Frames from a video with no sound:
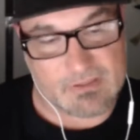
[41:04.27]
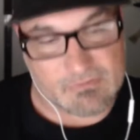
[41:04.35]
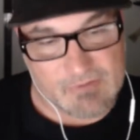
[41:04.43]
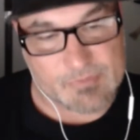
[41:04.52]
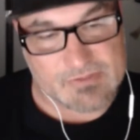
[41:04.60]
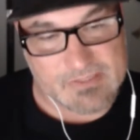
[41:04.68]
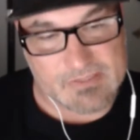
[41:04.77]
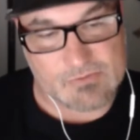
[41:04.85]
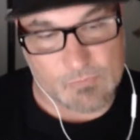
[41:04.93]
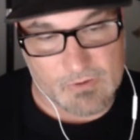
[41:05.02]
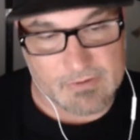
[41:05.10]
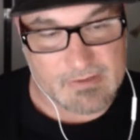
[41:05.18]
on it that
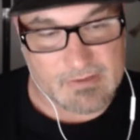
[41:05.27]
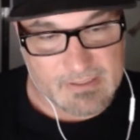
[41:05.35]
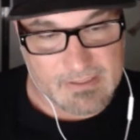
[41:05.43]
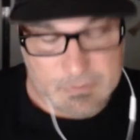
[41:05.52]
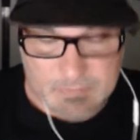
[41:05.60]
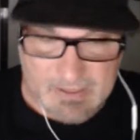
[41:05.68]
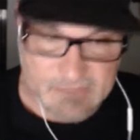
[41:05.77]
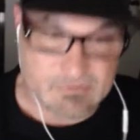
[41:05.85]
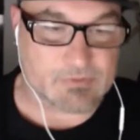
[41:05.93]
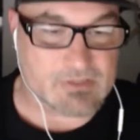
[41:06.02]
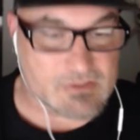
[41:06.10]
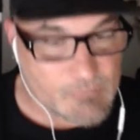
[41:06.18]
represents one. Each box
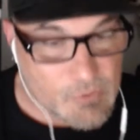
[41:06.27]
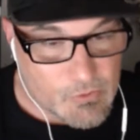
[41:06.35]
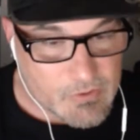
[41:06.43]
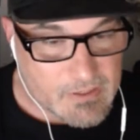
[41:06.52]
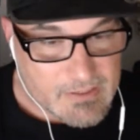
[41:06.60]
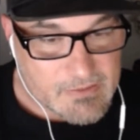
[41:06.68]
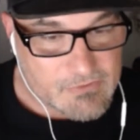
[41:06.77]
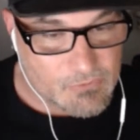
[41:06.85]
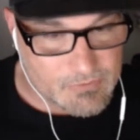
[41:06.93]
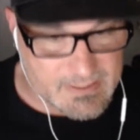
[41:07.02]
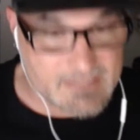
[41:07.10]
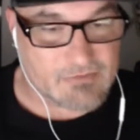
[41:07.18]
represents a mook,
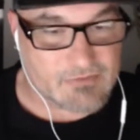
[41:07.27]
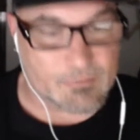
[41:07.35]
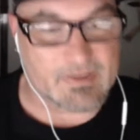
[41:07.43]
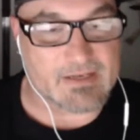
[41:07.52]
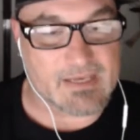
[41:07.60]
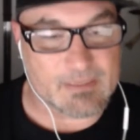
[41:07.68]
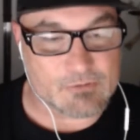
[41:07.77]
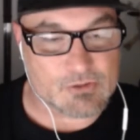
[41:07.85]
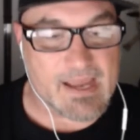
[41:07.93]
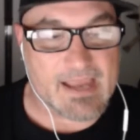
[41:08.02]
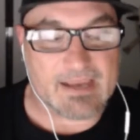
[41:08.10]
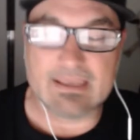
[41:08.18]
so it's easy for me to keep
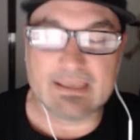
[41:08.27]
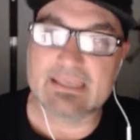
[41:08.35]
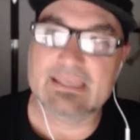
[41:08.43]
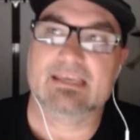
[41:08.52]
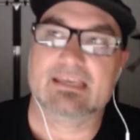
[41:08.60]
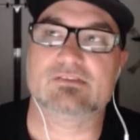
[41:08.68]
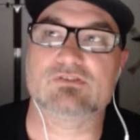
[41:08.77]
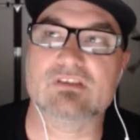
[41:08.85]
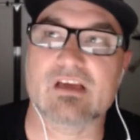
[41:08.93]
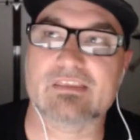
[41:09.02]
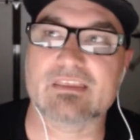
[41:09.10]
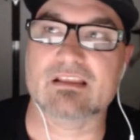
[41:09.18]
track, because there's
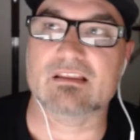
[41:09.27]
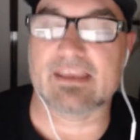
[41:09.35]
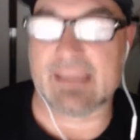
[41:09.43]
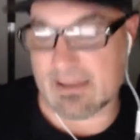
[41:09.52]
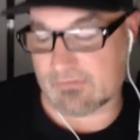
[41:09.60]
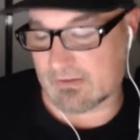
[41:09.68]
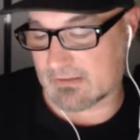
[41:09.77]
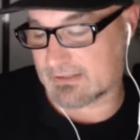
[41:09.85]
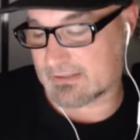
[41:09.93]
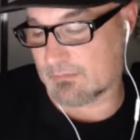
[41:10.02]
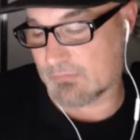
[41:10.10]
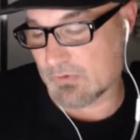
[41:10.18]
nothing like having
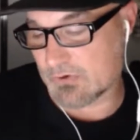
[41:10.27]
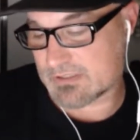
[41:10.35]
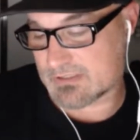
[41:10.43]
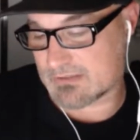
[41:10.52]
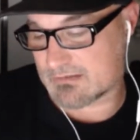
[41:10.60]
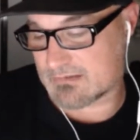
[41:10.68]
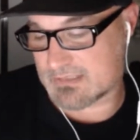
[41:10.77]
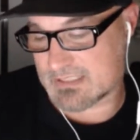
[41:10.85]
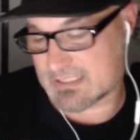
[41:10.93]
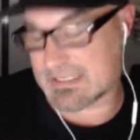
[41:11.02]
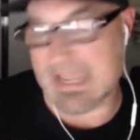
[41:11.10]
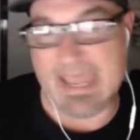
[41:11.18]
like the mook's
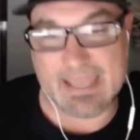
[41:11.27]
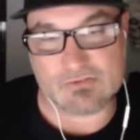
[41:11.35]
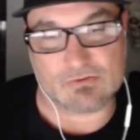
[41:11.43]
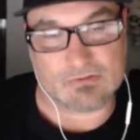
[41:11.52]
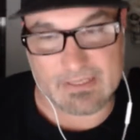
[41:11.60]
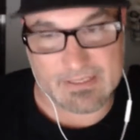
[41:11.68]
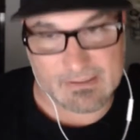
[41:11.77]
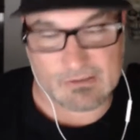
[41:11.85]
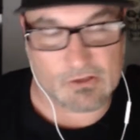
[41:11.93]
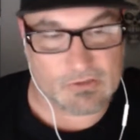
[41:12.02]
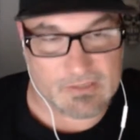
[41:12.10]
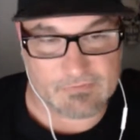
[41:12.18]
stats or like a
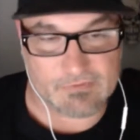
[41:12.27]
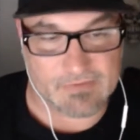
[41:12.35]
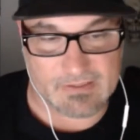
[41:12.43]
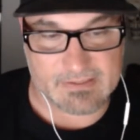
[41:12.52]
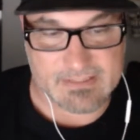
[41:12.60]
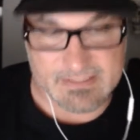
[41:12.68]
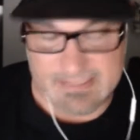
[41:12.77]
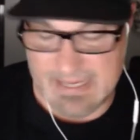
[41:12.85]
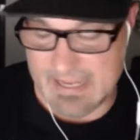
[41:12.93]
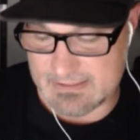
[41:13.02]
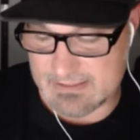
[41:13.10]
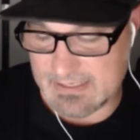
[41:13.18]
low level villain's
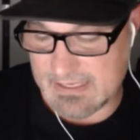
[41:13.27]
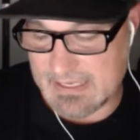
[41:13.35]
stats,